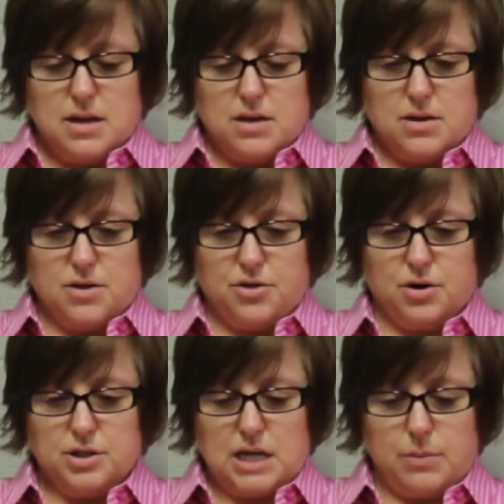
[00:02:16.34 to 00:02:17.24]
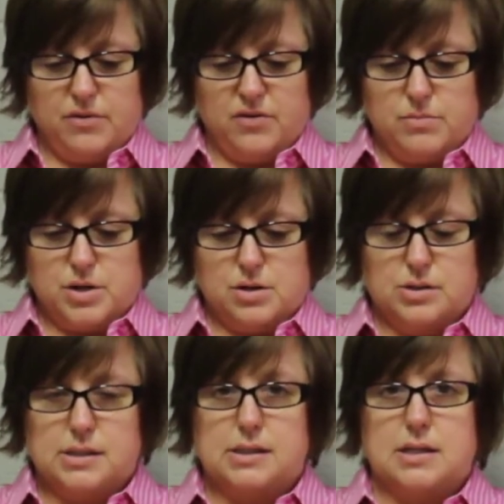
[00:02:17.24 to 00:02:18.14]
The third type of
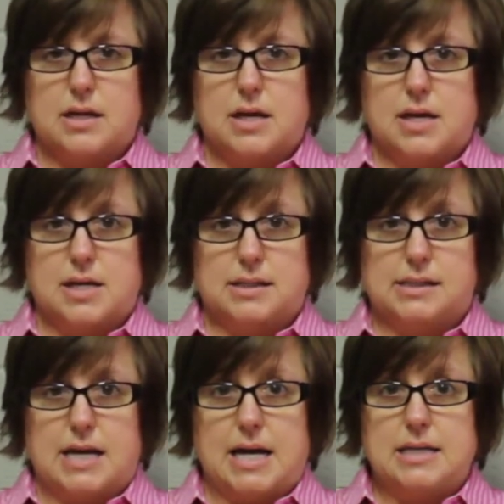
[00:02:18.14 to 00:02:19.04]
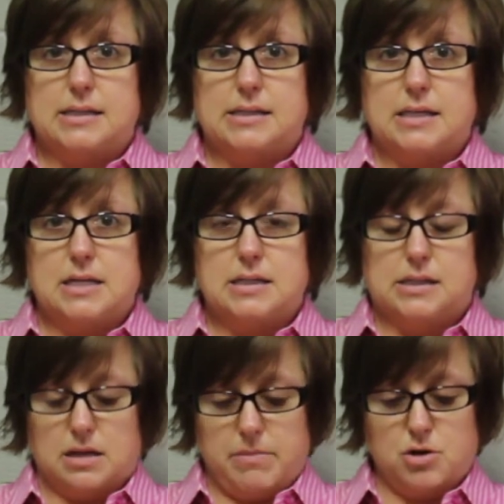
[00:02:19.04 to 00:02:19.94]
abuse and its signs
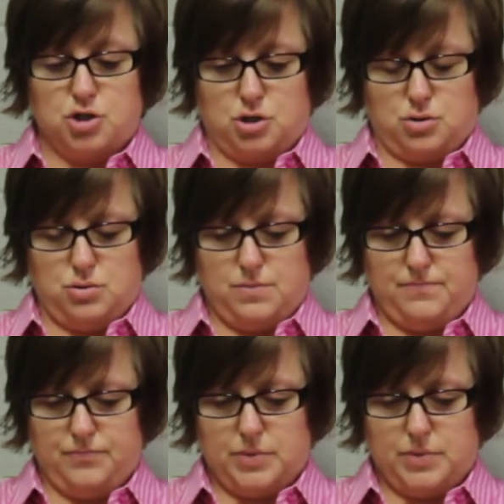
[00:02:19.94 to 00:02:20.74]
is emotional,